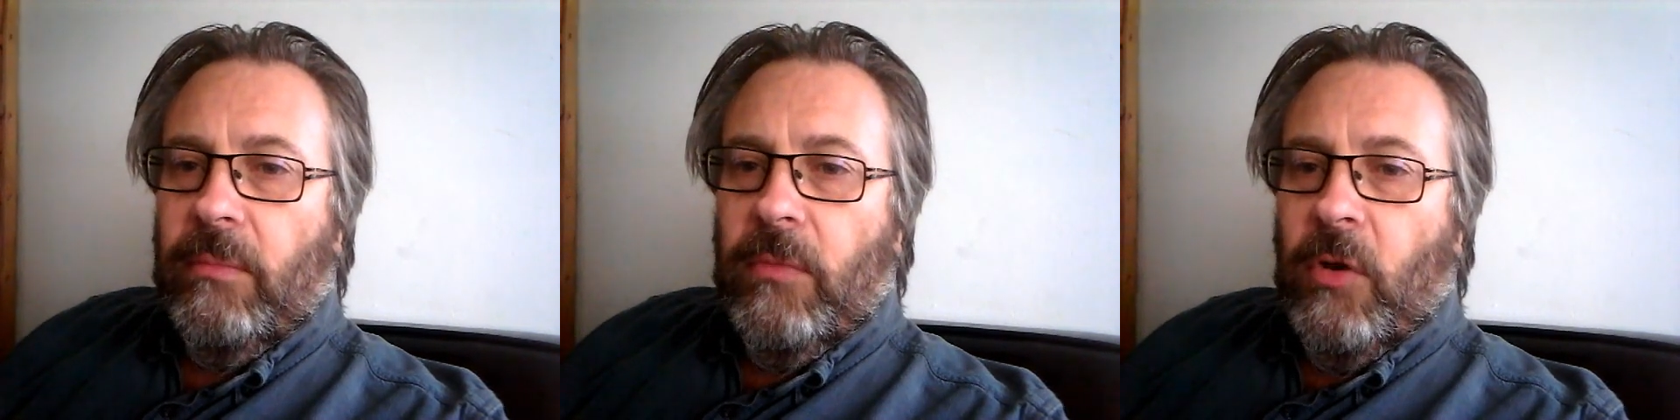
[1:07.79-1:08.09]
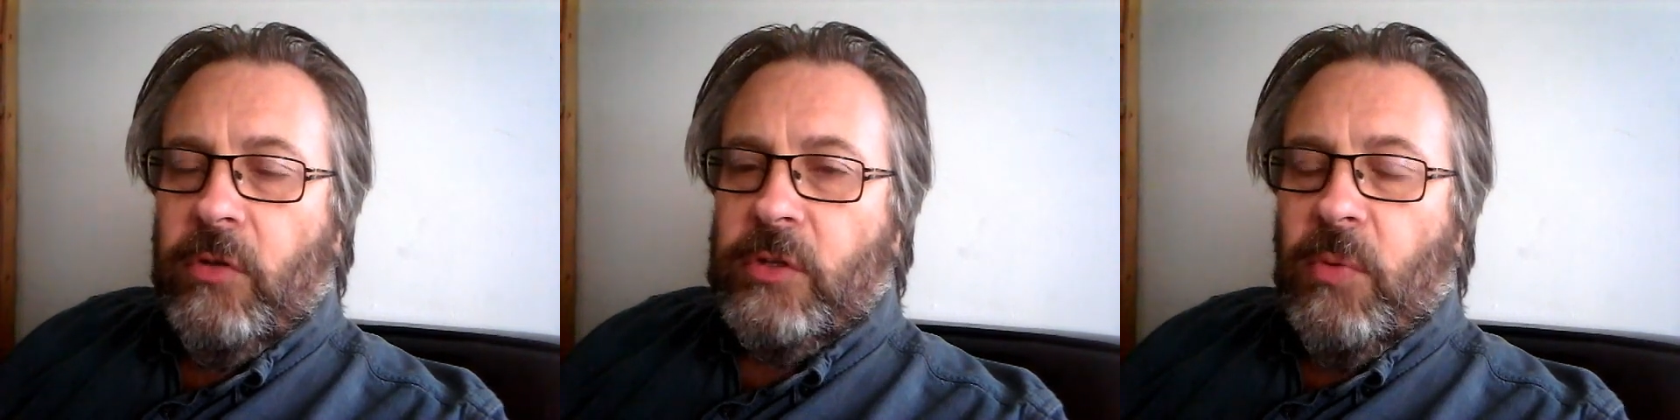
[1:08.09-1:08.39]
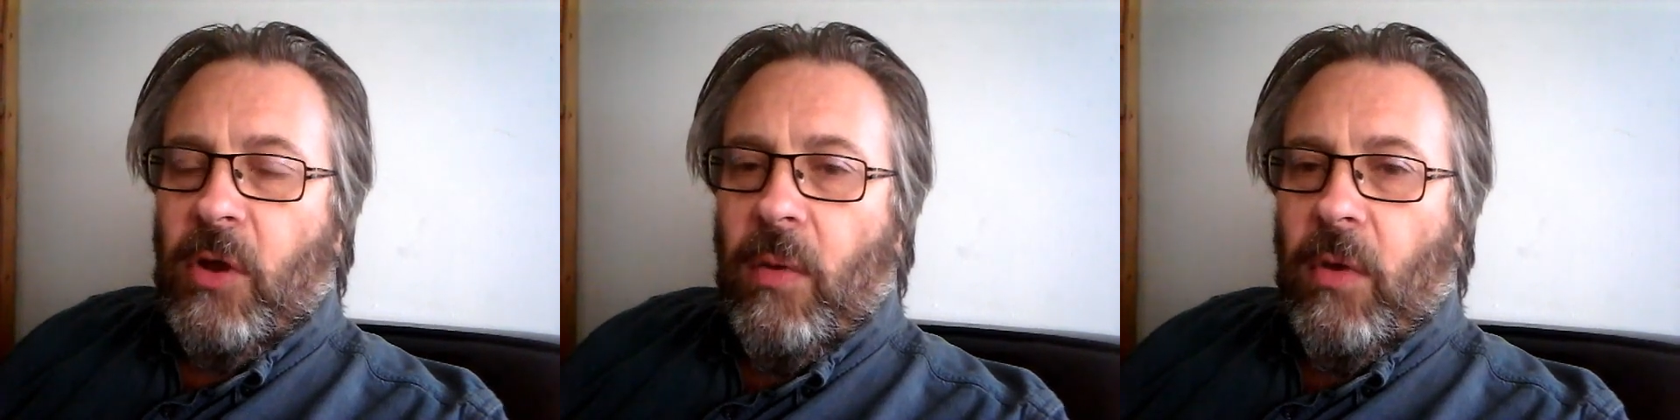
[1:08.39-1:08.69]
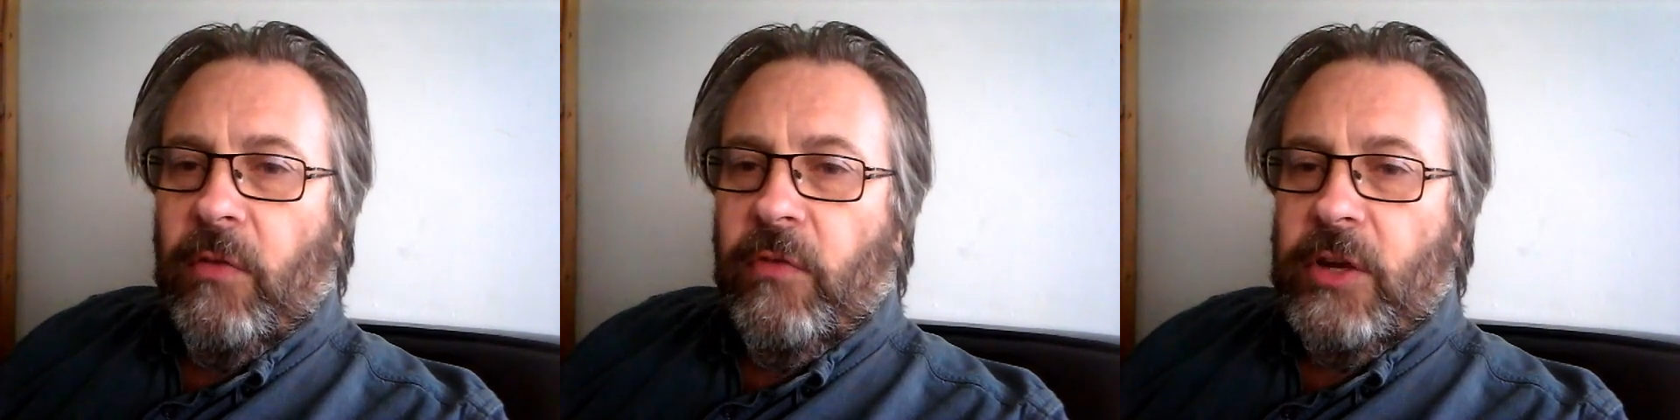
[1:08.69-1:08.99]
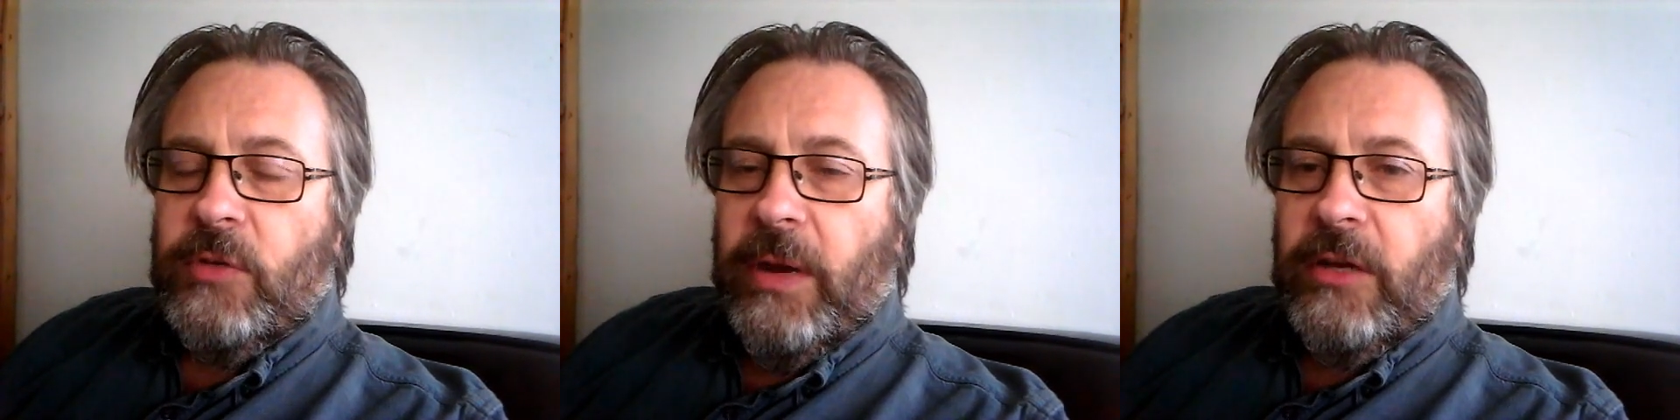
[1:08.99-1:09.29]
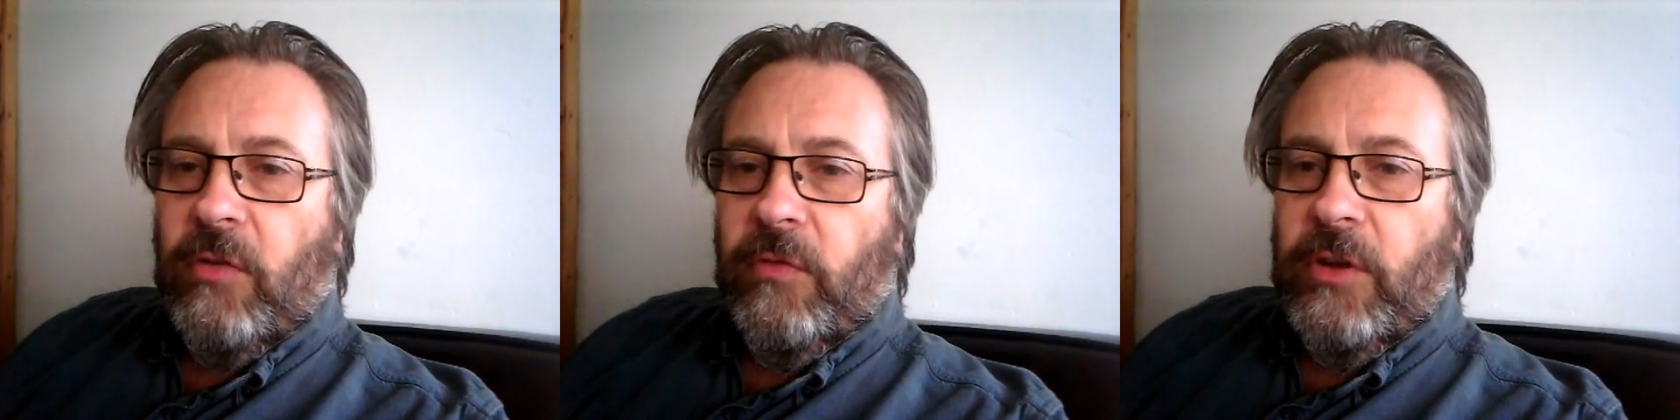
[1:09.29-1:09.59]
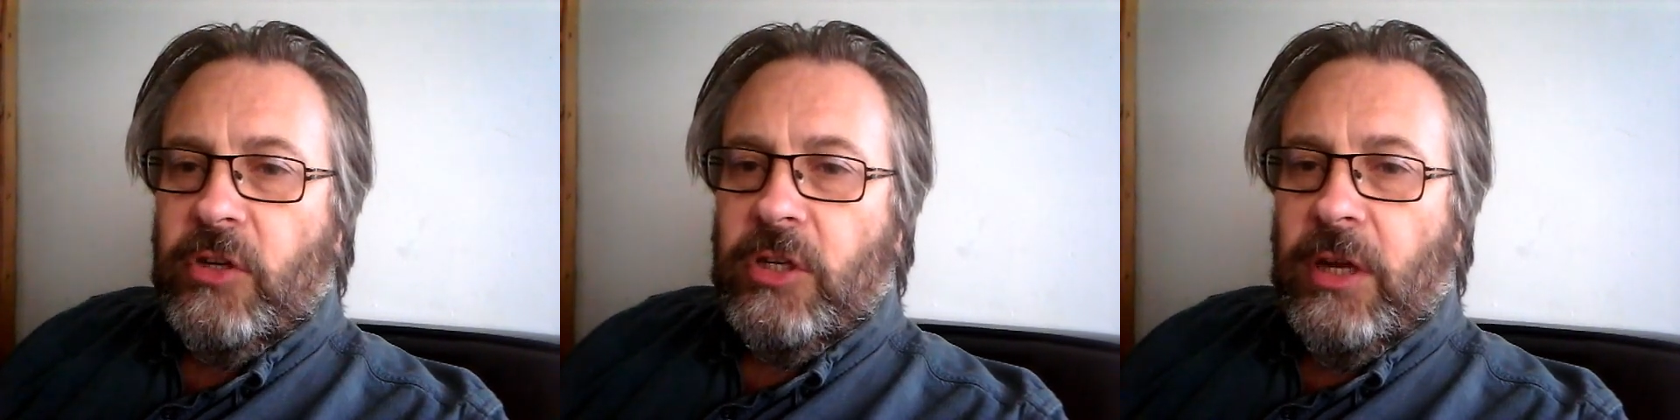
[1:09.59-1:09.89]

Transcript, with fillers: you know there's a book I want to finish but I don't finish